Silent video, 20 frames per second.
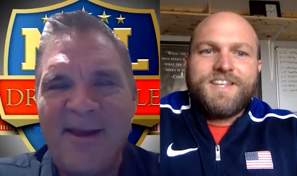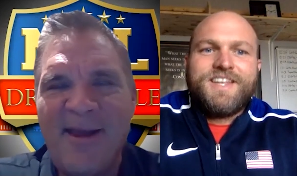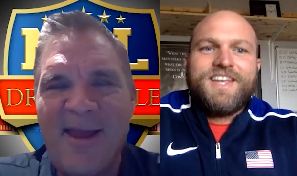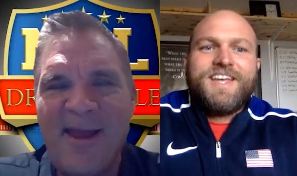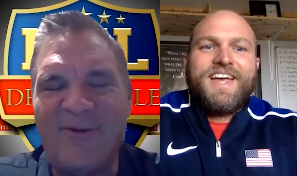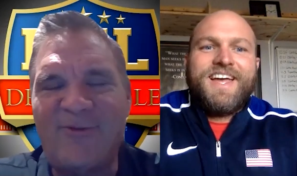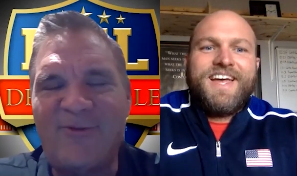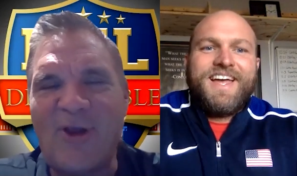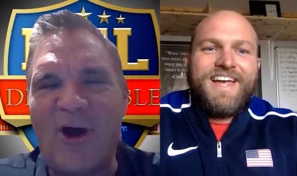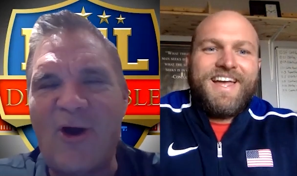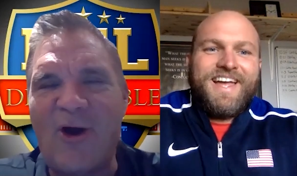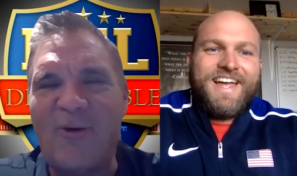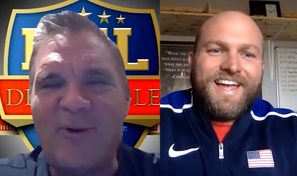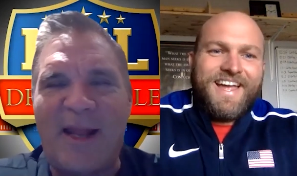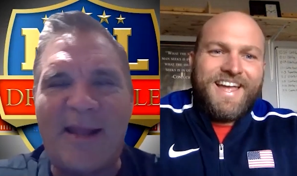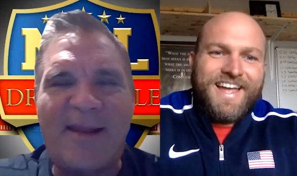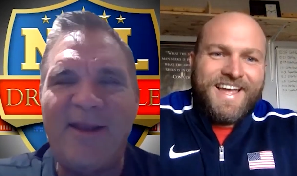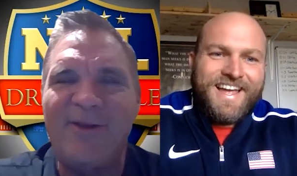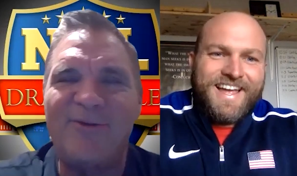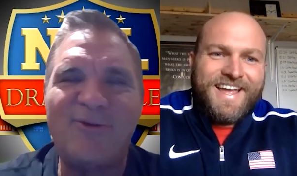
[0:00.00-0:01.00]
Speaker 1: and so
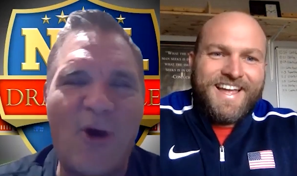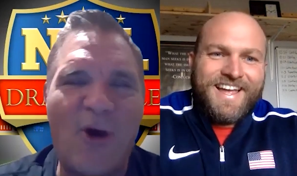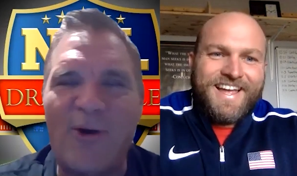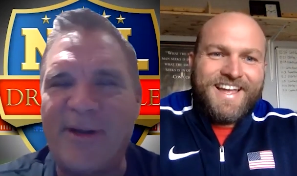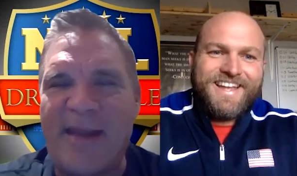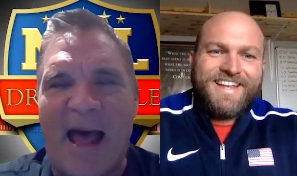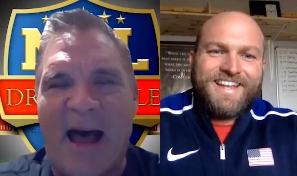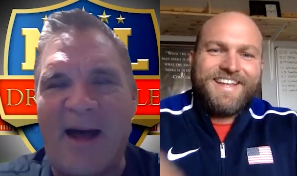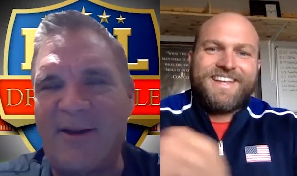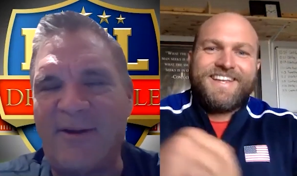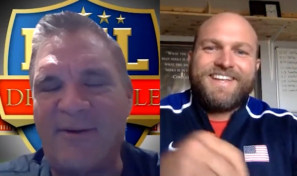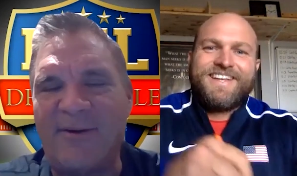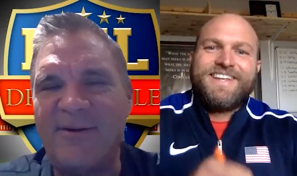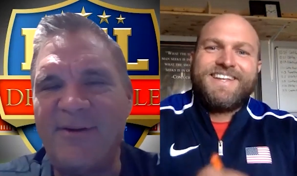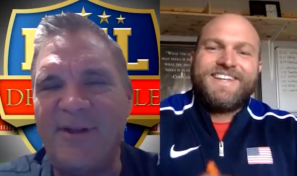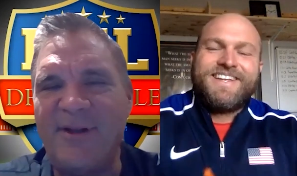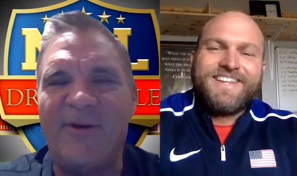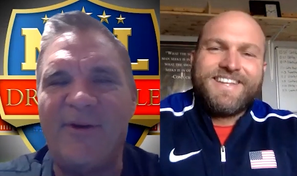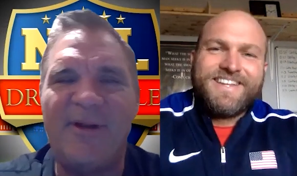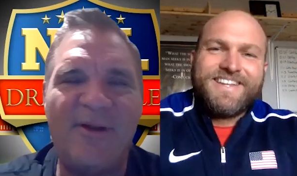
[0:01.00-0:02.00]
like he's going down to
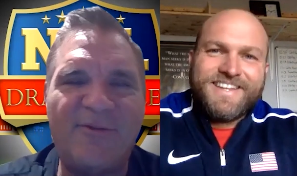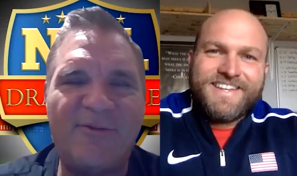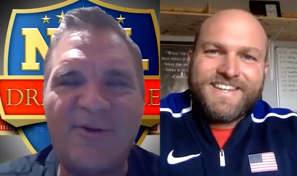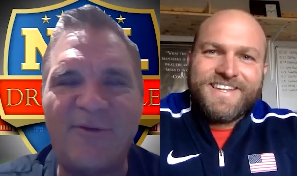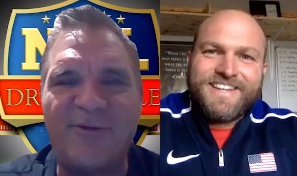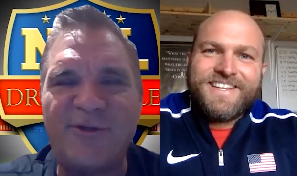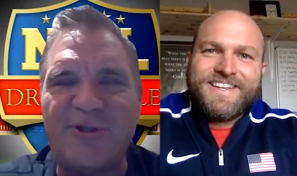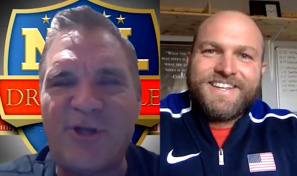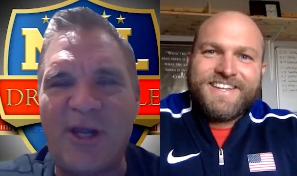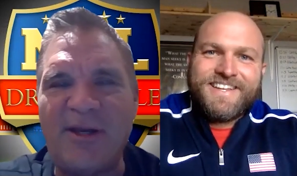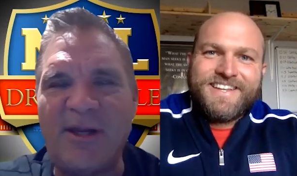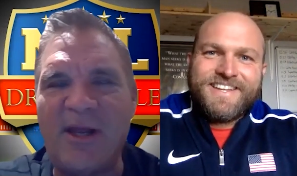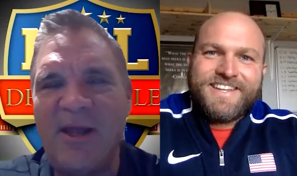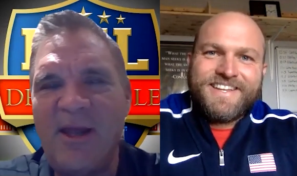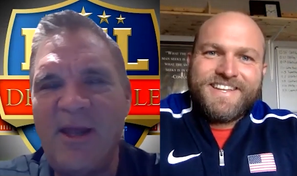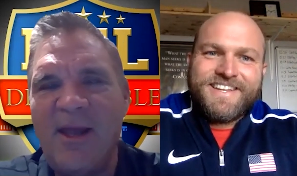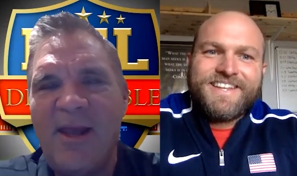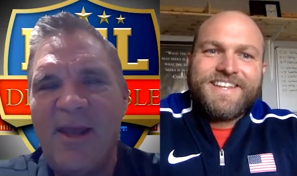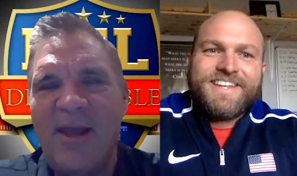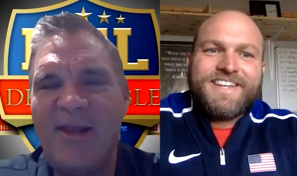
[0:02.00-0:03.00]
he lives in Virginia.
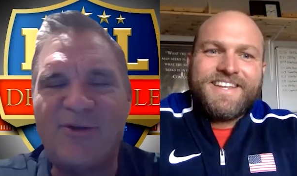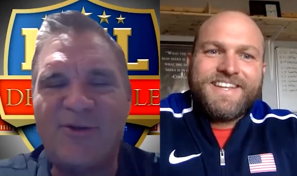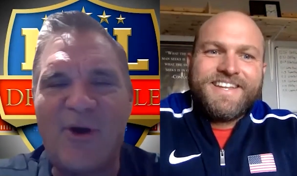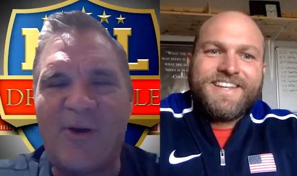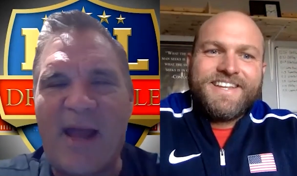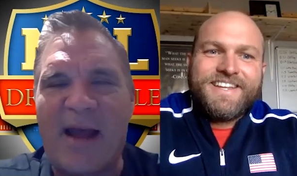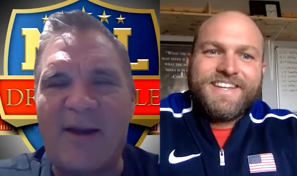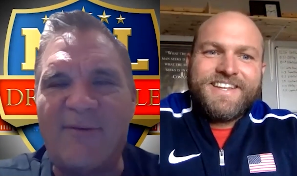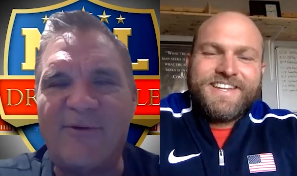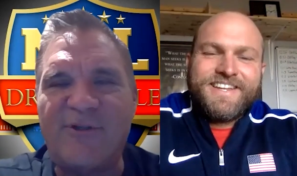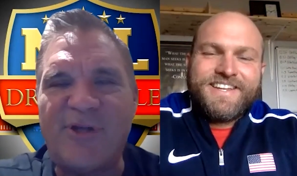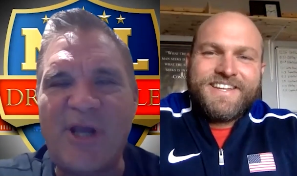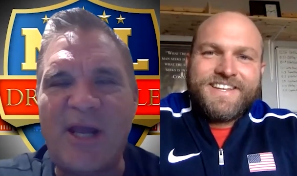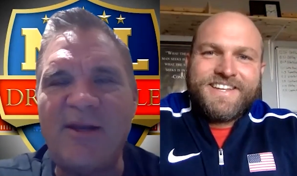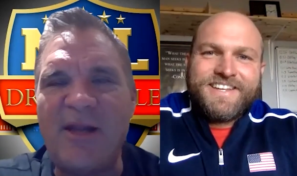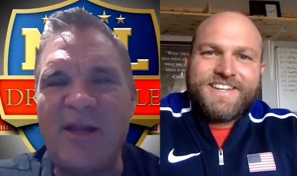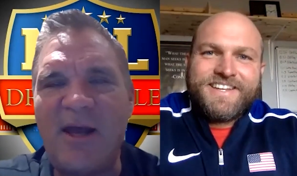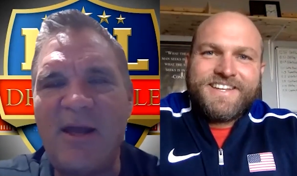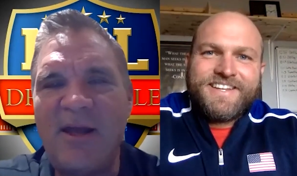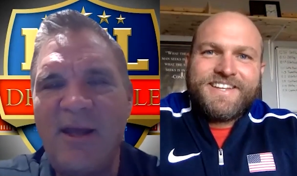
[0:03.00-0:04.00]
He's going down to
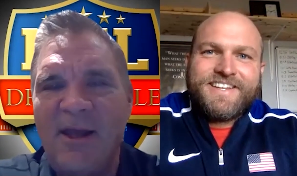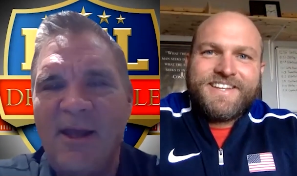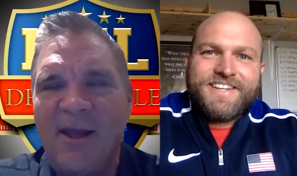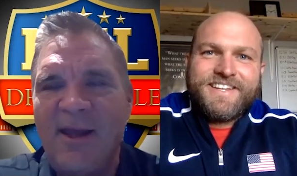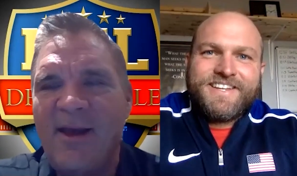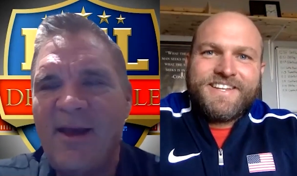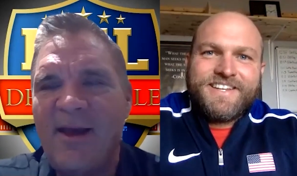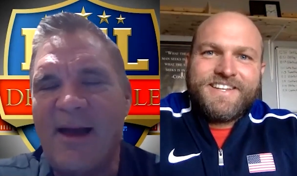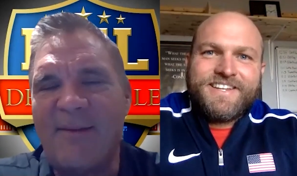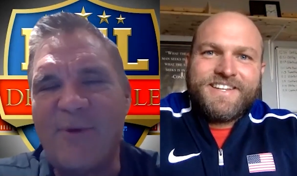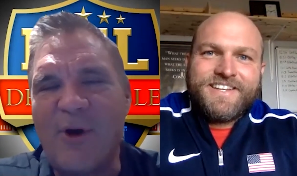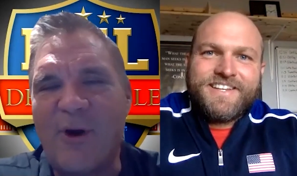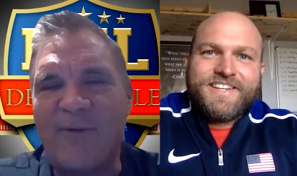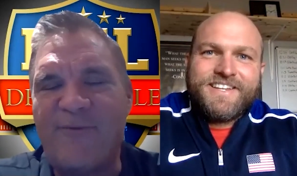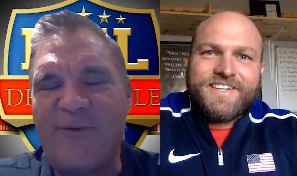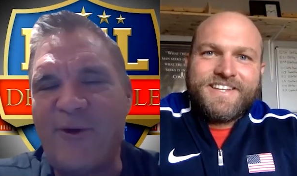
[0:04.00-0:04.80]
Virginia. I'm going to